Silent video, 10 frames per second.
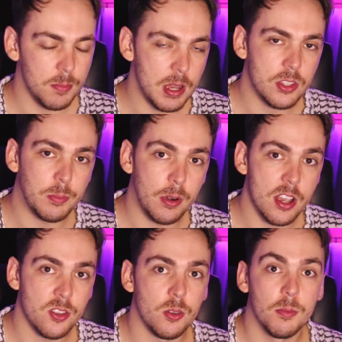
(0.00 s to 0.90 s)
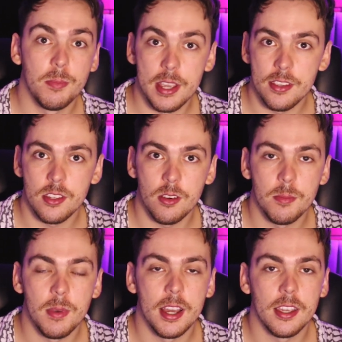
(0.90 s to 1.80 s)
This might surprise you based
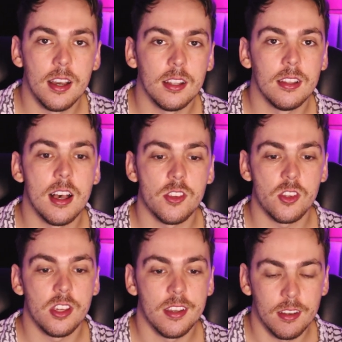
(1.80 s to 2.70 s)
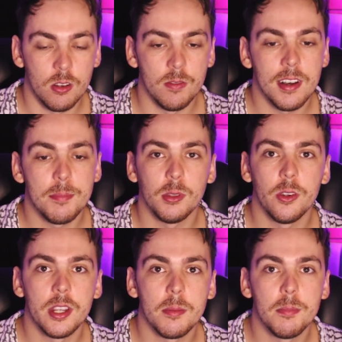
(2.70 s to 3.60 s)
on my uh, last year of
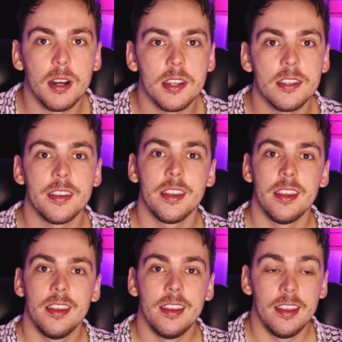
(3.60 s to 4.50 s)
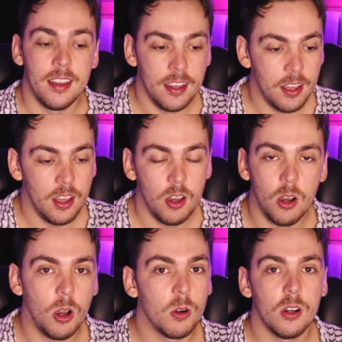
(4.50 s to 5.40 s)
uploading, but
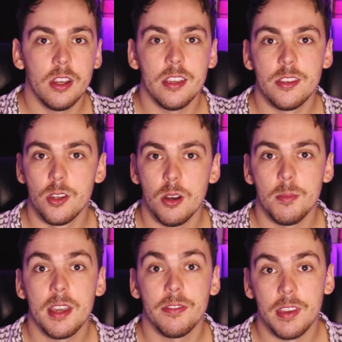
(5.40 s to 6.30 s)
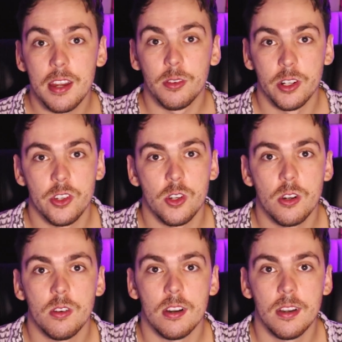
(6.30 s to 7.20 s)
horror is not my favourite
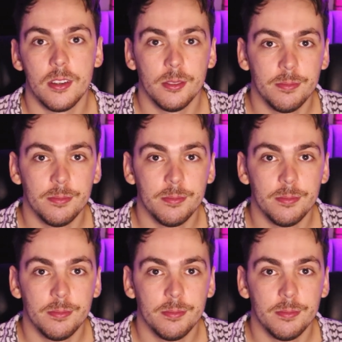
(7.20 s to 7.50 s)
genre.